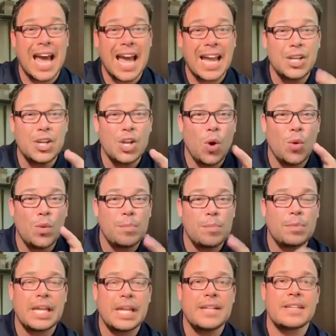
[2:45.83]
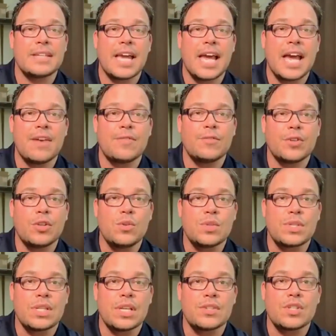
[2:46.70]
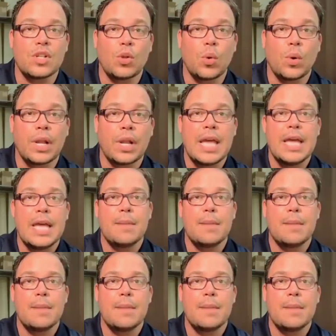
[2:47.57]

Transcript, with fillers: I know the plans I have for you, says the Lord